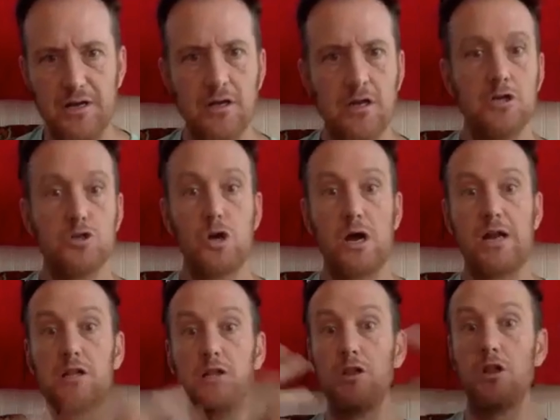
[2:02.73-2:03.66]
it.
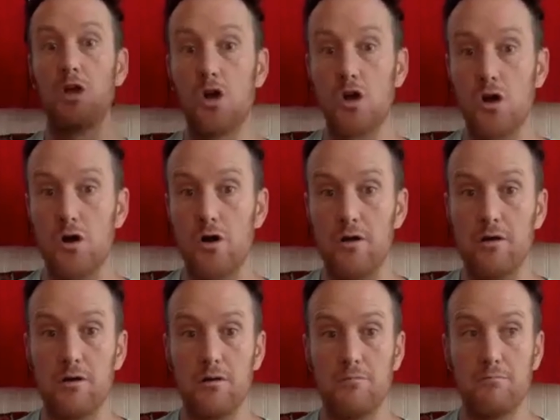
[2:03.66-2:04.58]
Try to learn
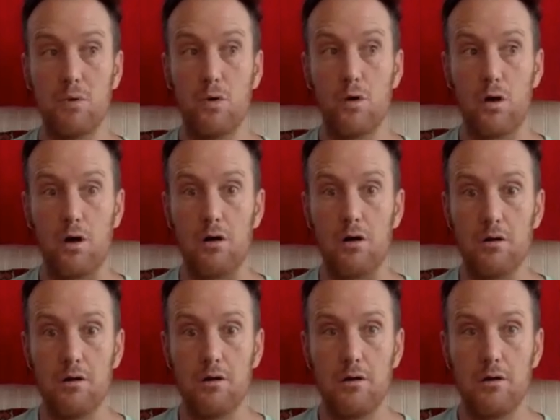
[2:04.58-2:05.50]
more.
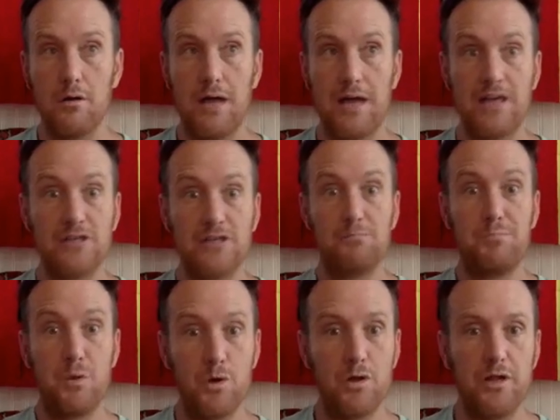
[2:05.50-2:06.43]
And
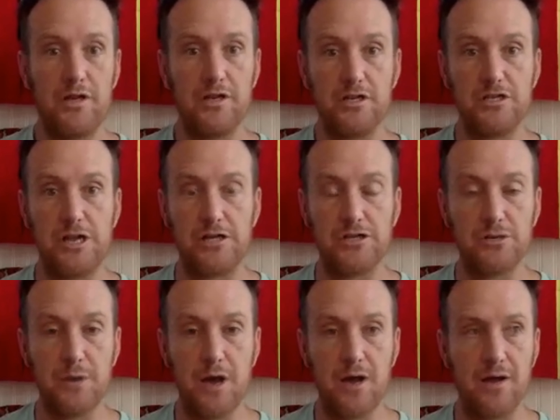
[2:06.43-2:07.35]
be willing to change
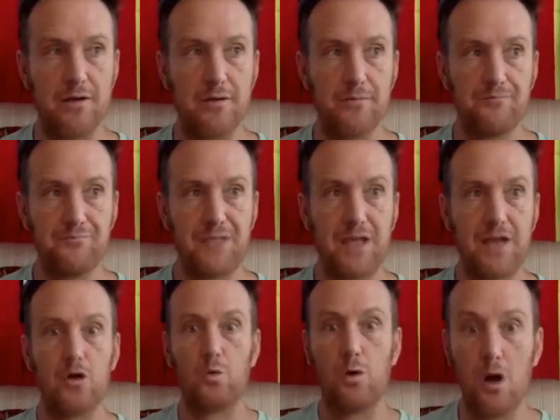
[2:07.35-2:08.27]
your mind
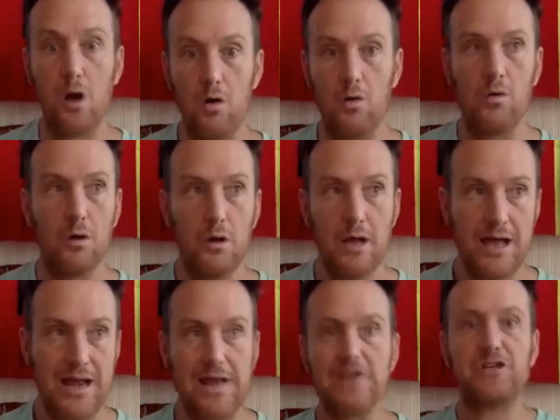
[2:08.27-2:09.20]
and grow
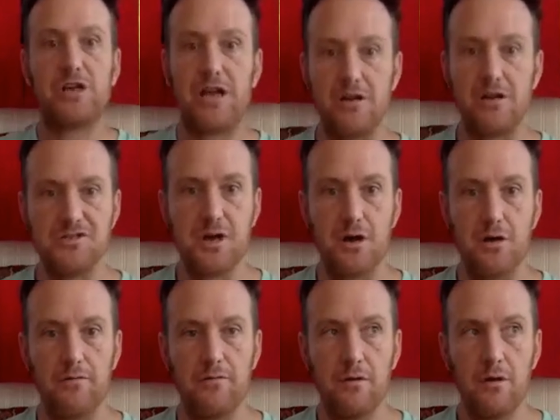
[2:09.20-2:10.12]
and educate
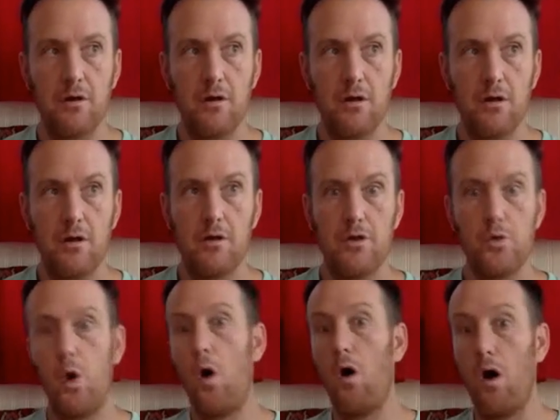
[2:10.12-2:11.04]
yourself.
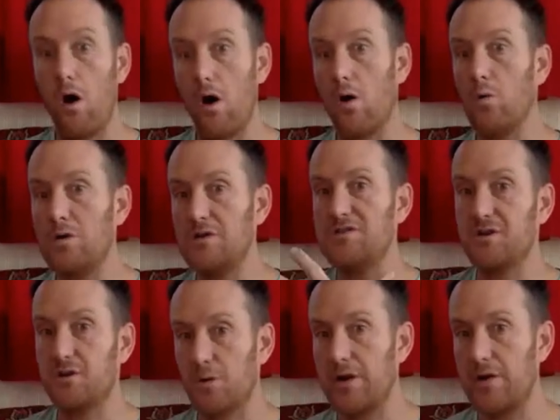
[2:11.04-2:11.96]
You won't
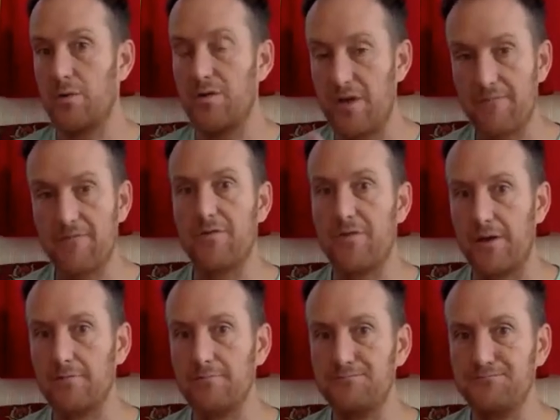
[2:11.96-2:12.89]
always agree with
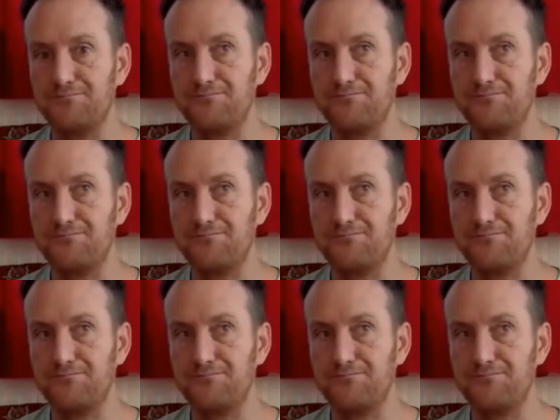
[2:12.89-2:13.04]
everything,